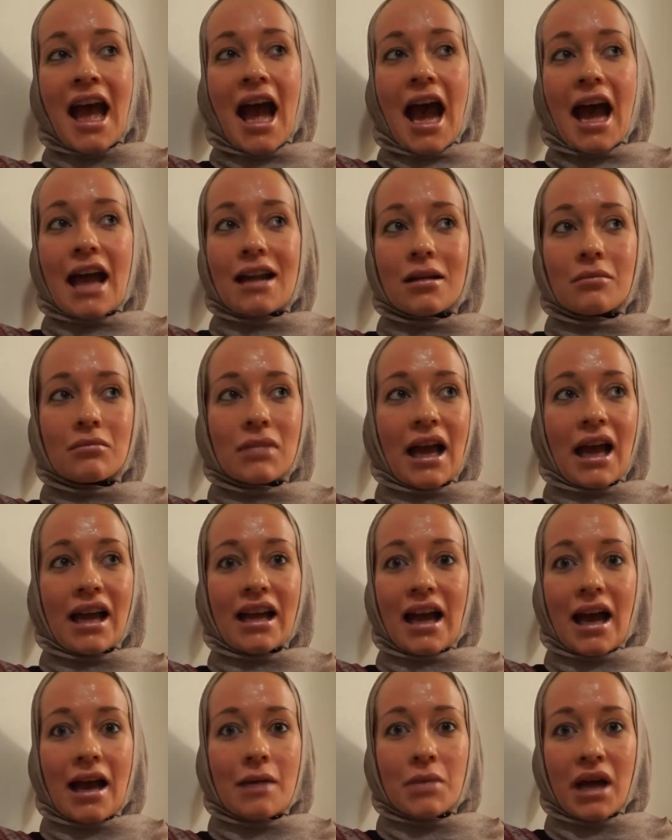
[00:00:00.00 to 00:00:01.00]
And I'm like,
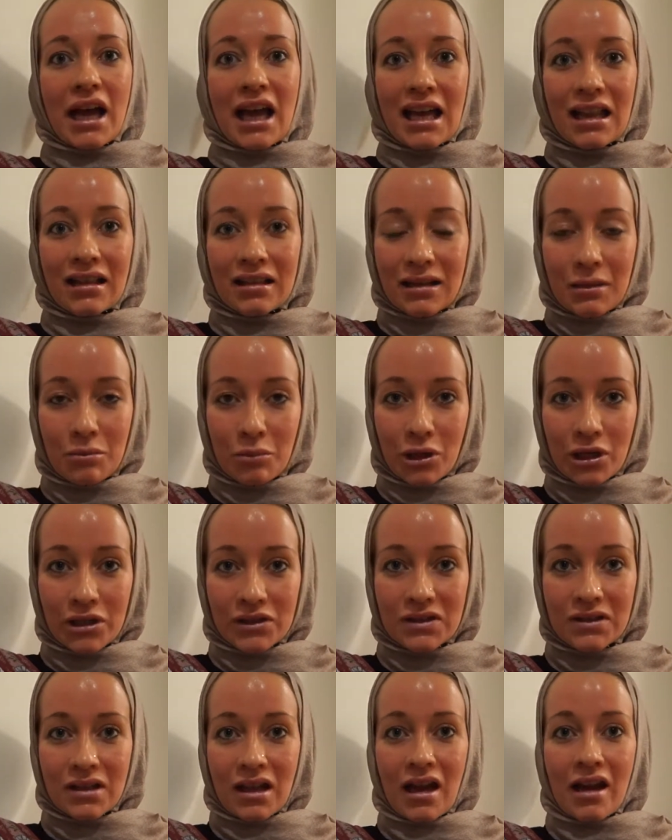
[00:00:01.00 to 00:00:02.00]
I'm a healthy
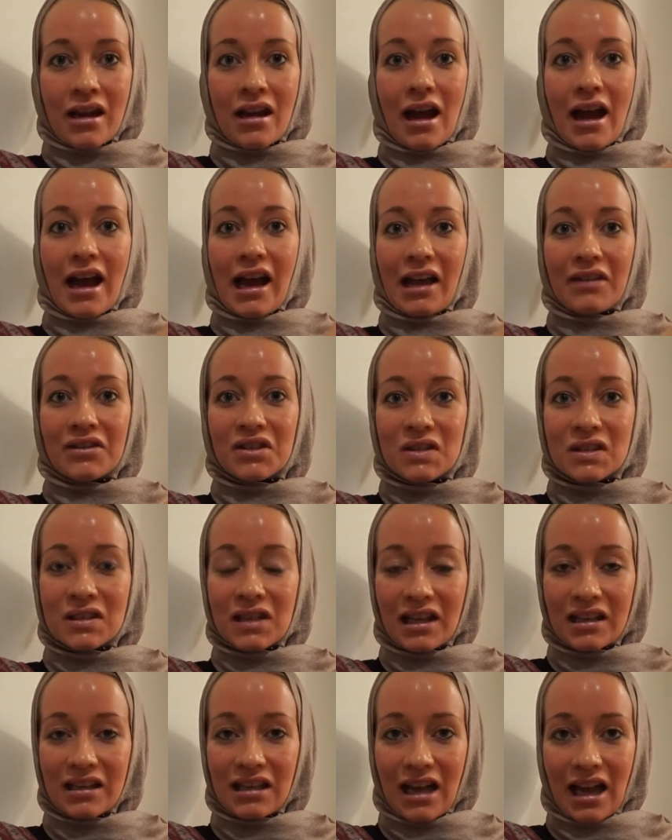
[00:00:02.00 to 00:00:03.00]
person, I have
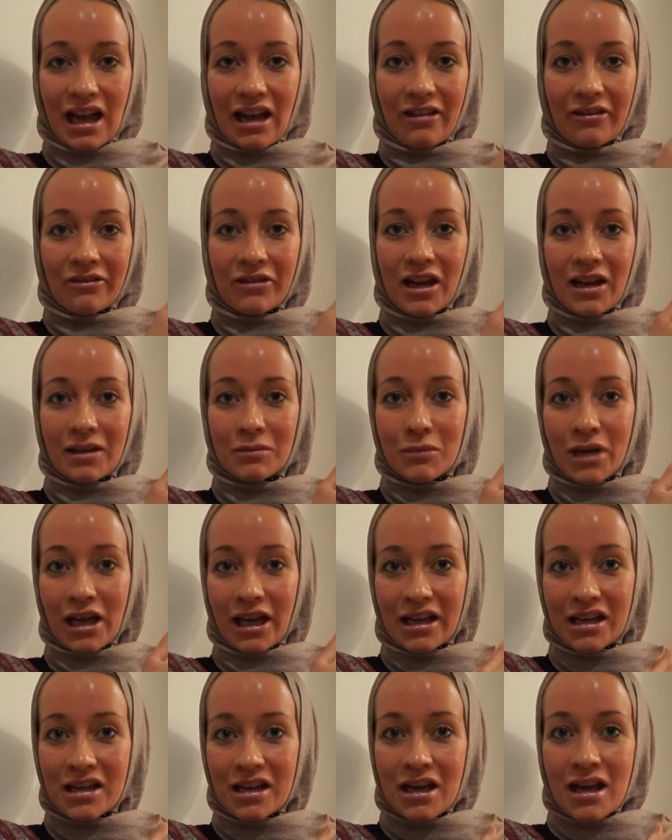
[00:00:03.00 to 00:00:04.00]
studied, I have got
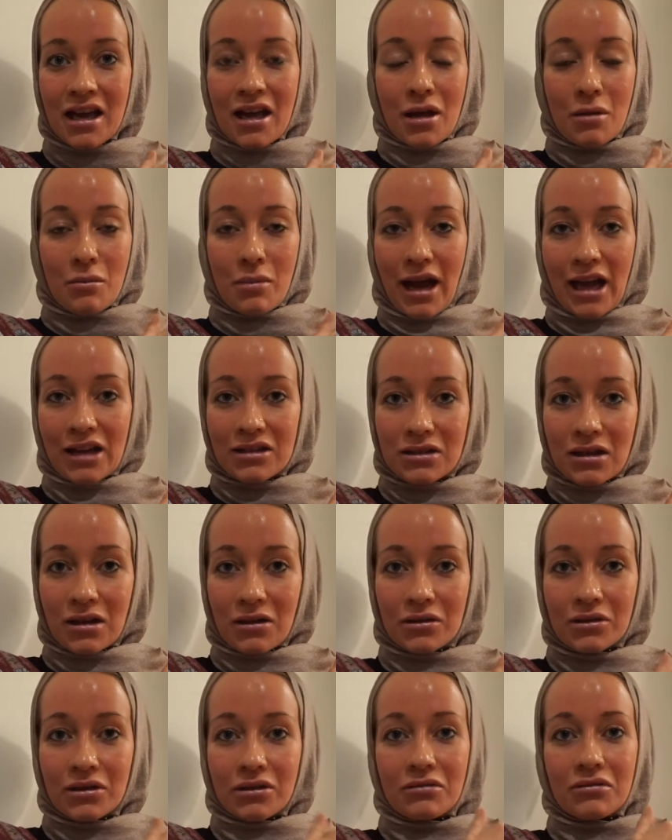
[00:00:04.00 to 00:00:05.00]
my bachelor
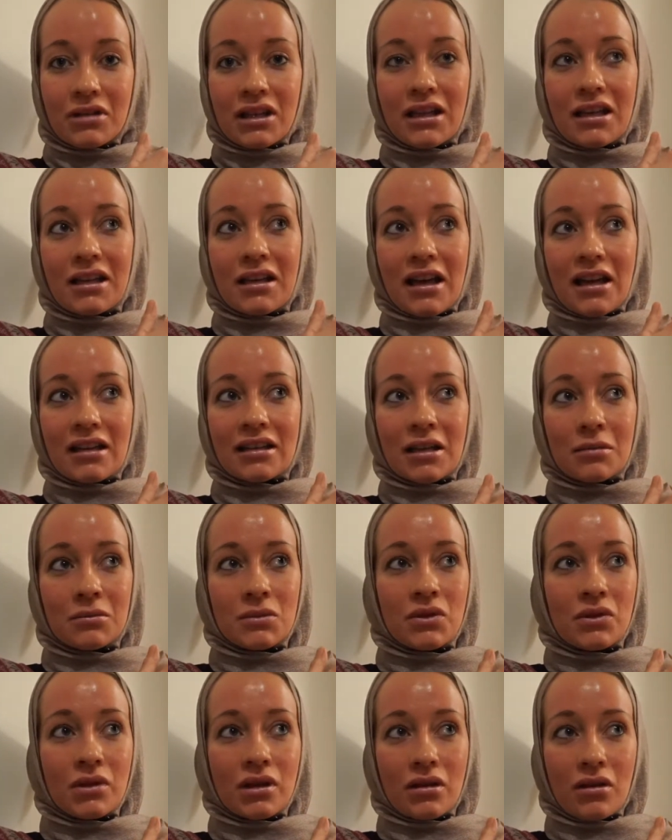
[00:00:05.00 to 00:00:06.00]
degree and I'm
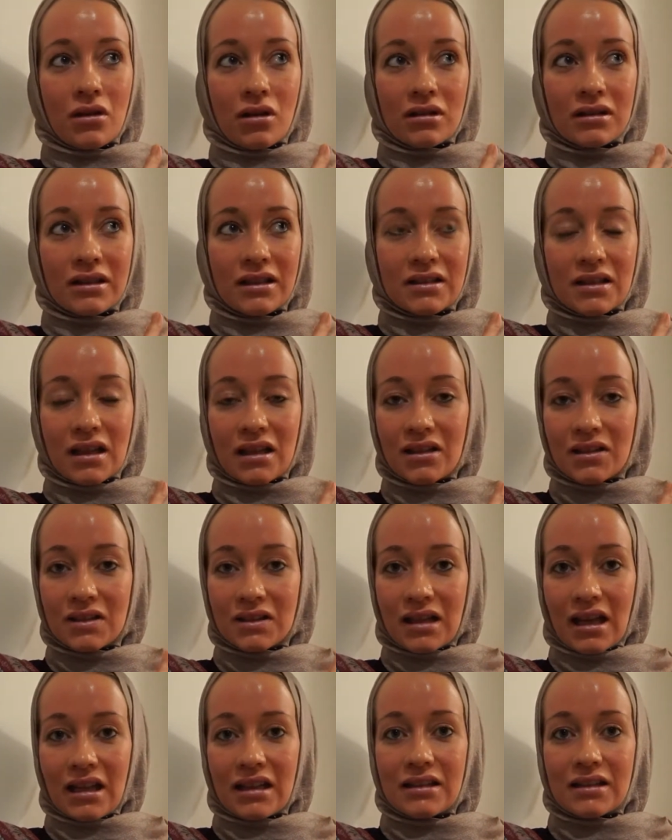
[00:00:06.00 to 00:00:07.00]
doing all these other
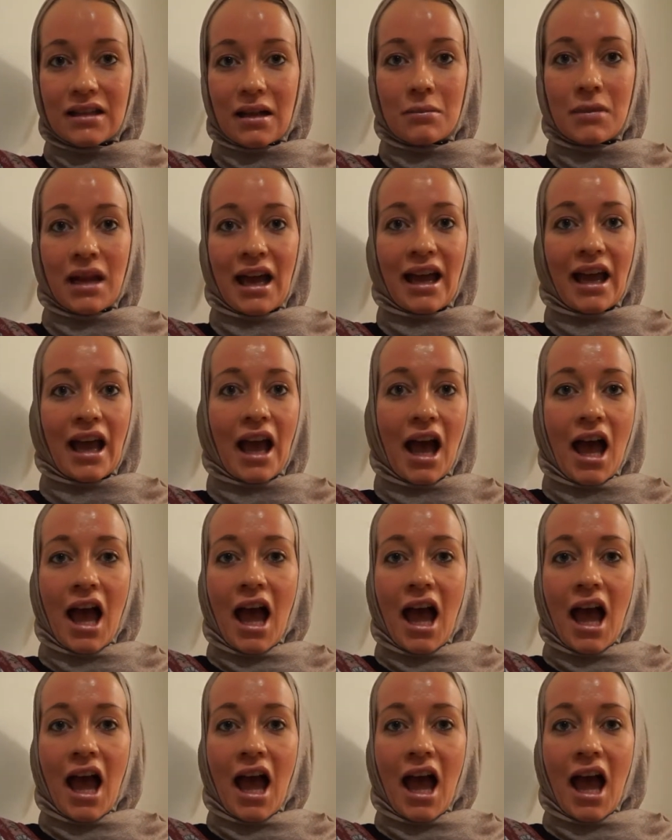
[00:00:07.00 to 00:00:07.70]
studies. I'm like